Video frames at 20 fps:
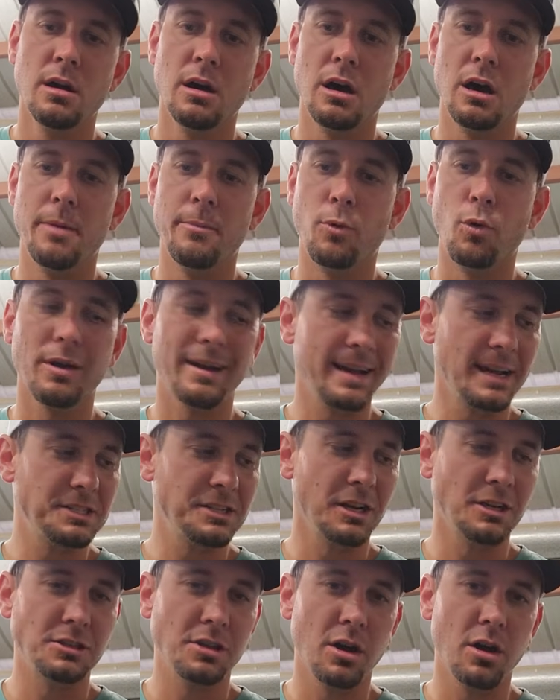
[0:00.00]
We're
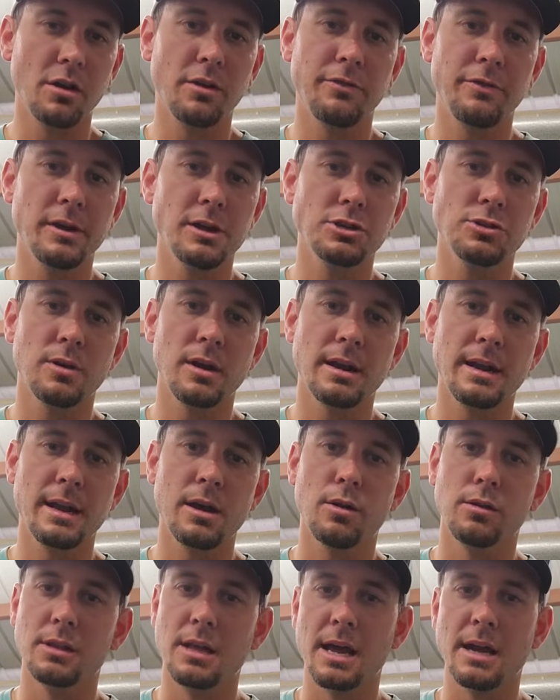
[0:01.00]
catching a ton of fish right
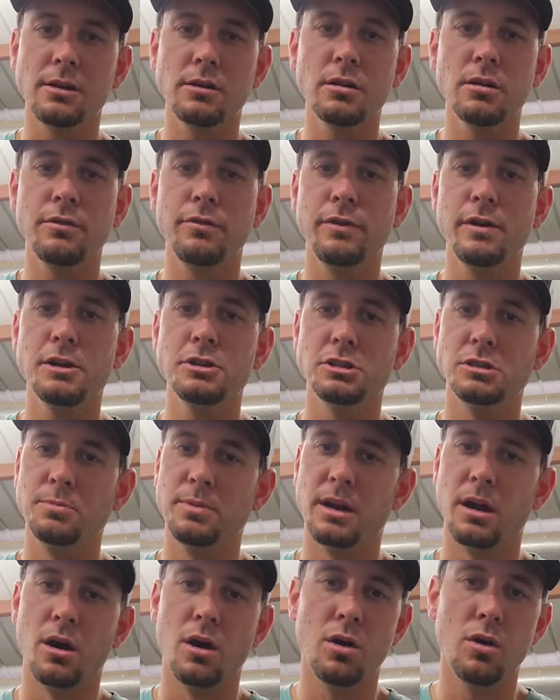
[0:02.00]
now, a lot of good fish. It's
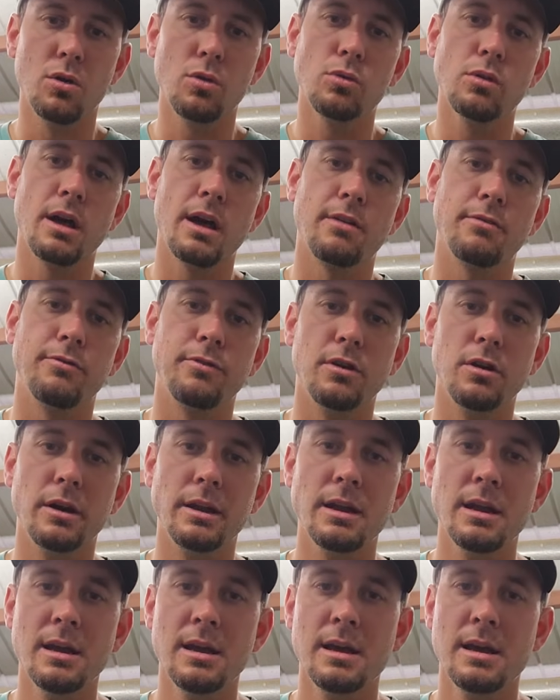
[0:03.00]
been a whole lot of
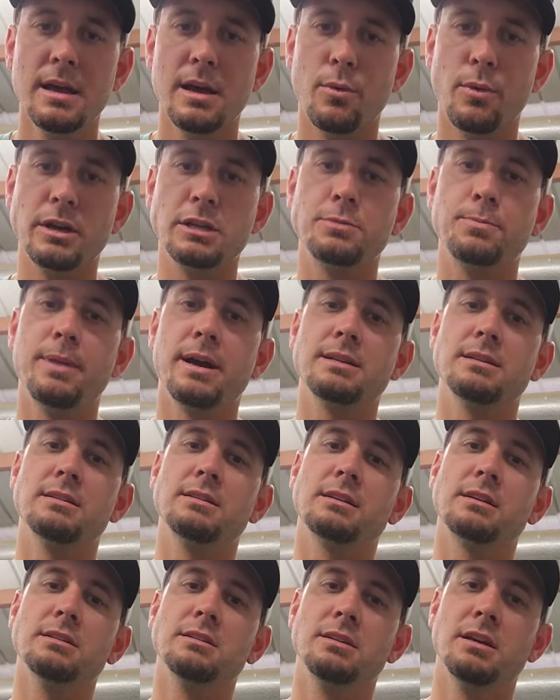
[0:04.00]
fun, and we expect it
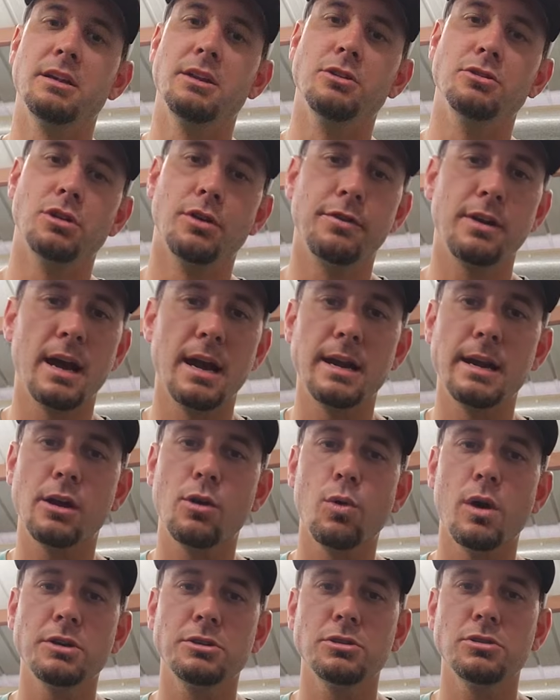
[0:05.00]
to continue. So if you got any
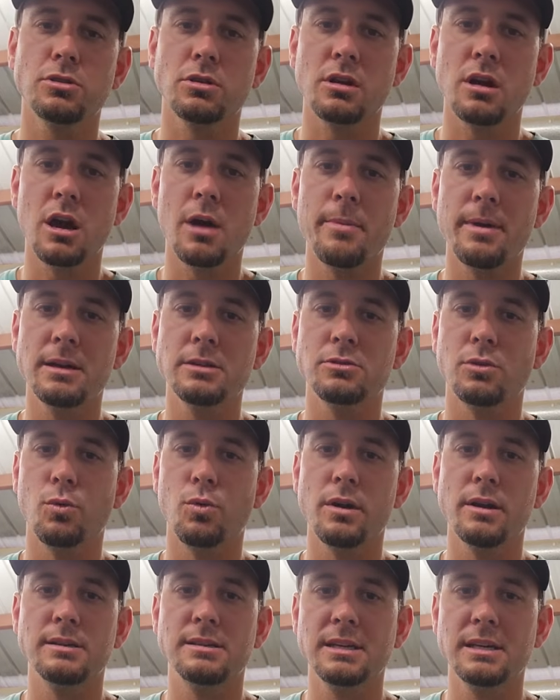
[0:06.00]
questions or comments or
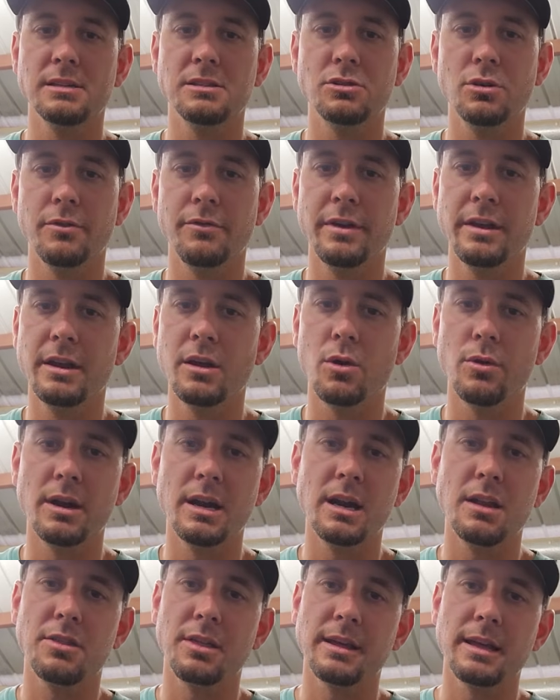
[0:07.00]
want to see us do a video on
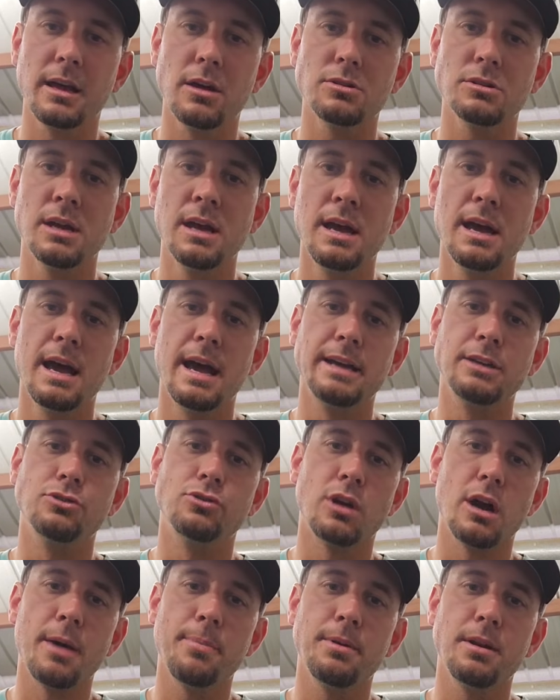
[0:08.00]
anything else, hey,
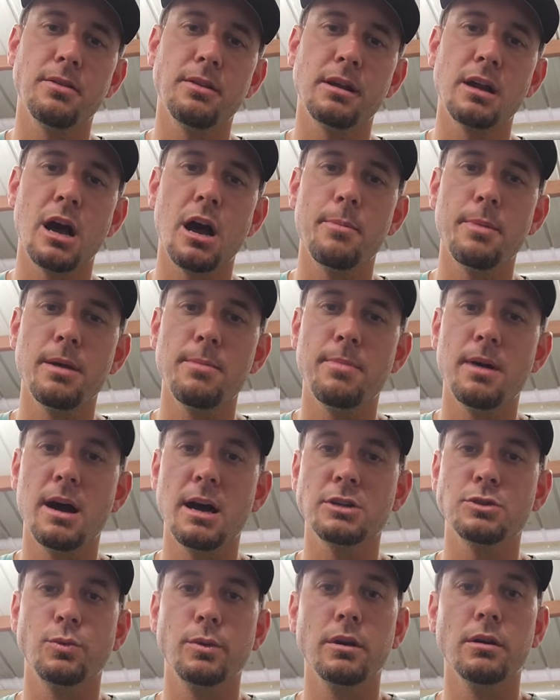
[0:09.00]
drop it in the comment
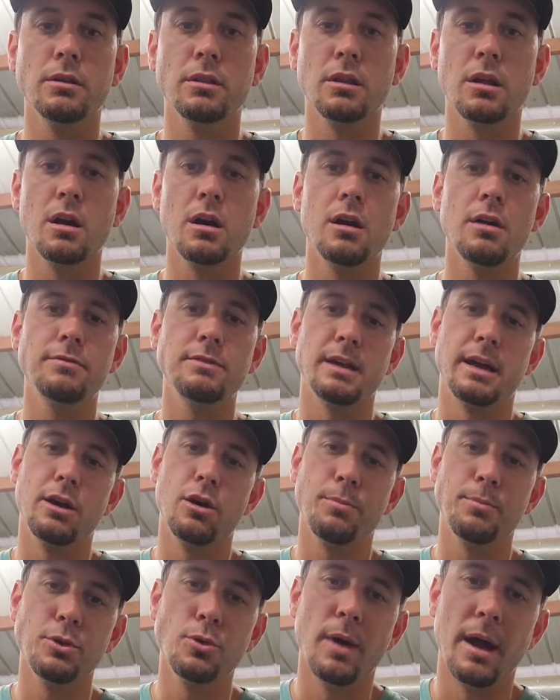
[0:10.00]
box. We would love to
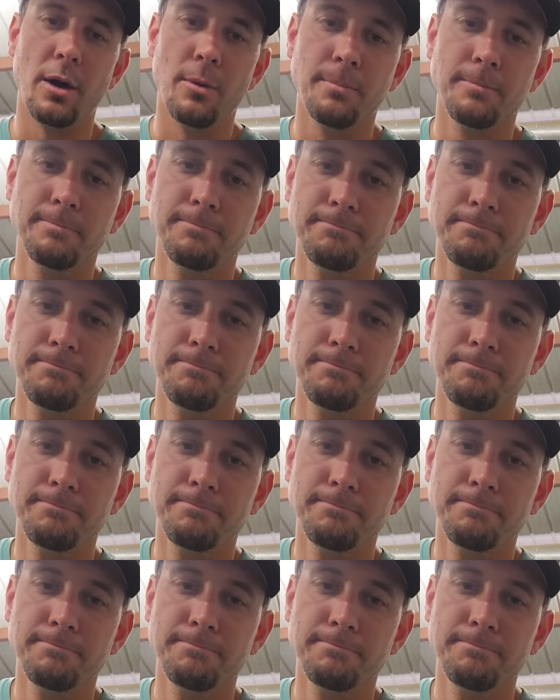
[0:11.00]
help you out.